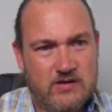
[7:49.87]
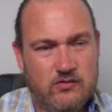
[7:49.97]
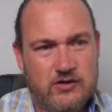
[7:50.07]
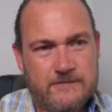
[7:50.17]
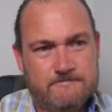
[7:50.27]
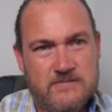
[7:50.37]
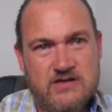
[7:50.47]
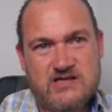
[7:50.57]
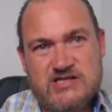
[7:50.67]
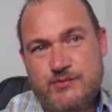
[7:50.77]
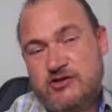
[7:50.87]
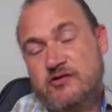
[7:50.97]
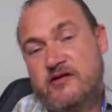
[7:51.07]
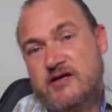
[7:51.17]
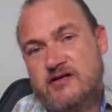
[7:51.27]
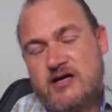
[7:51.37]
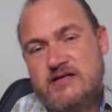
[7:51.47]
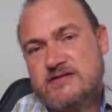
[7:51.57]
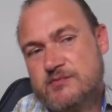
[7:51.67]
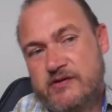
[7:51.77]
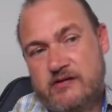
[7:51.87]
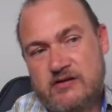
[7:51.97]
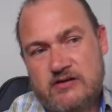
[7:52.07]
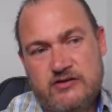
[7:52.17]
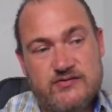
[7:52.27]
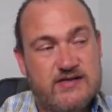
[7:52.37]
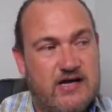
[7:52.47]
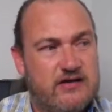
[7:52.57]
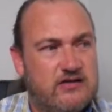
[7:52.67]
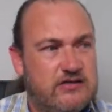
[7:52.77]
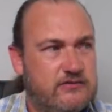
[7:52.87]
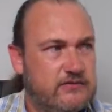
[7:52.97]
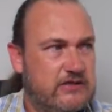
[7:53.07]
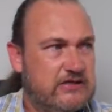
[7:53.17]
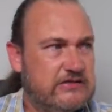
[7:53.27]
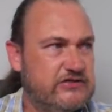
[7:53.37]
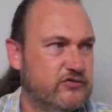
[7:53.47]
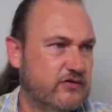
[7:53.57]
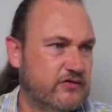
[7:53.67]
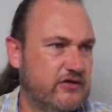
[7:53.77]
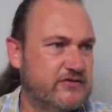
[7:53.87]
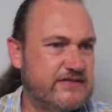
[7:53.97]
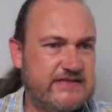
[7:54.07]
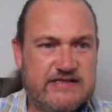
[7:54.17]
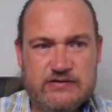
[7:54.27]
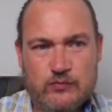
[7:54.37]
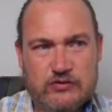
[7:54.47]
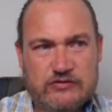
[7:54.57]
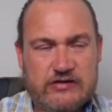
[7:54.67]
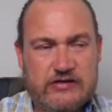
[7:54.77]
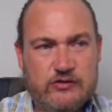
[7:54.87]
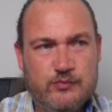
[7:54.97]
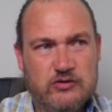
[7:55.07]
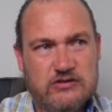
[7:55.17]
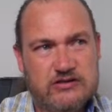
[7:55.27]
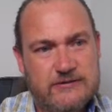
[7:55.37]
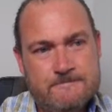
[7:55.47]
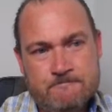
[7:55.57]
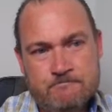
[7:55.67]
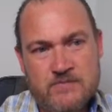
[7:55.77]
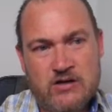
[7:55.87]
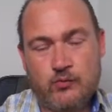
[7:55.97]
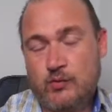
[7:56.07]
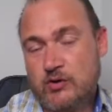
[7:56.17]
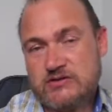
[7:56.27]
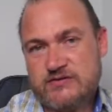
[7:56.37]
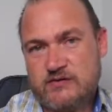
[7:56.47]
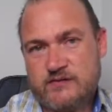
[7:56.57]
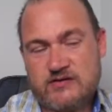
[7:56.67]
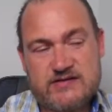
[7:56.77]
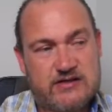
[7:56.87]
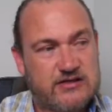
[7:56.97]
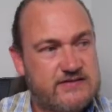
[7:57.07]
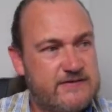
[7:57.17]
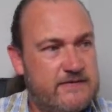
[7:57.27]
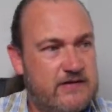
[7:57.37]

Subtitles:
Okay, so we took 3 trades with using AI, 2 on OTC, 1 on the real market. We won 2 of those trades,